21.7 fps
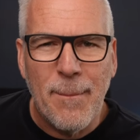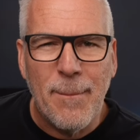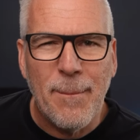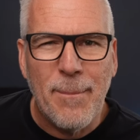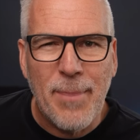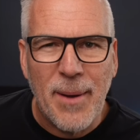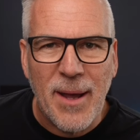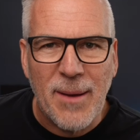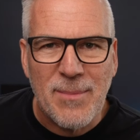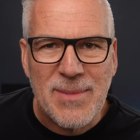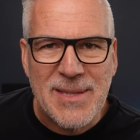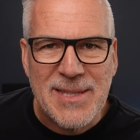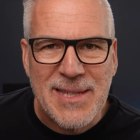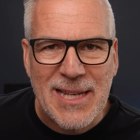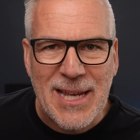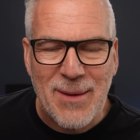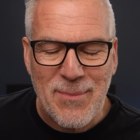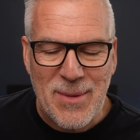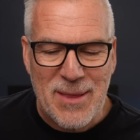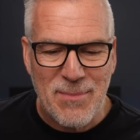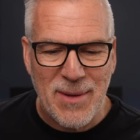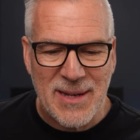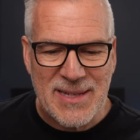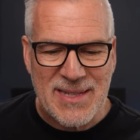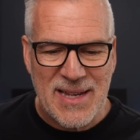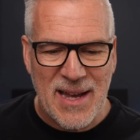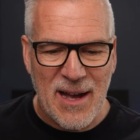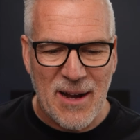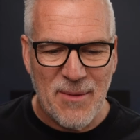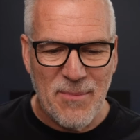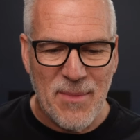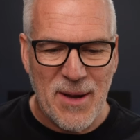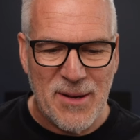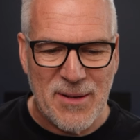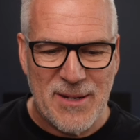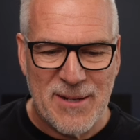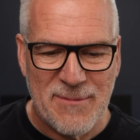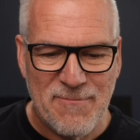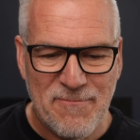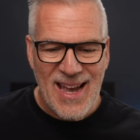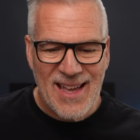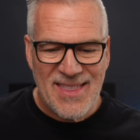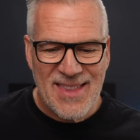but I'm sticking with my dark mode.
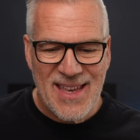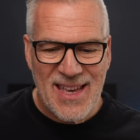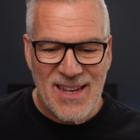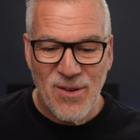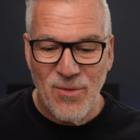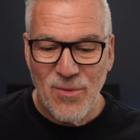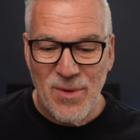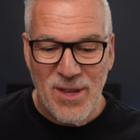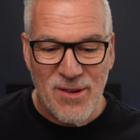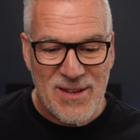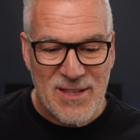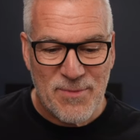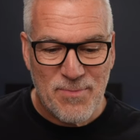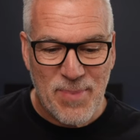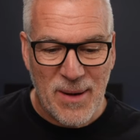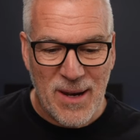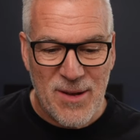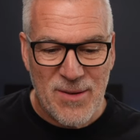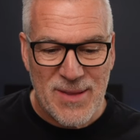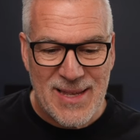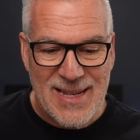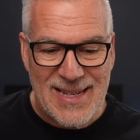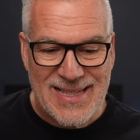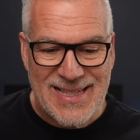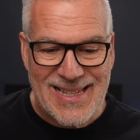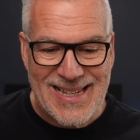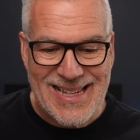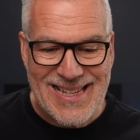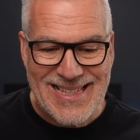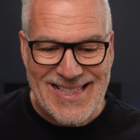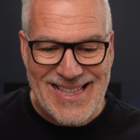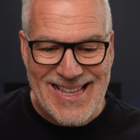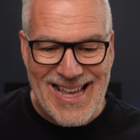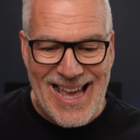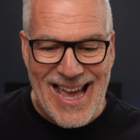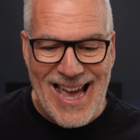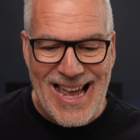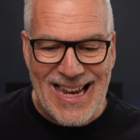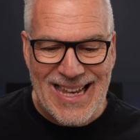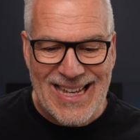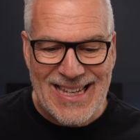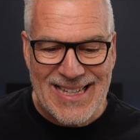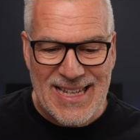And then all there is below this is the
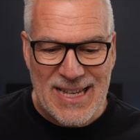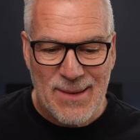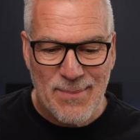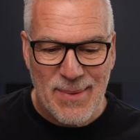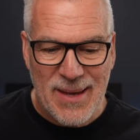L E D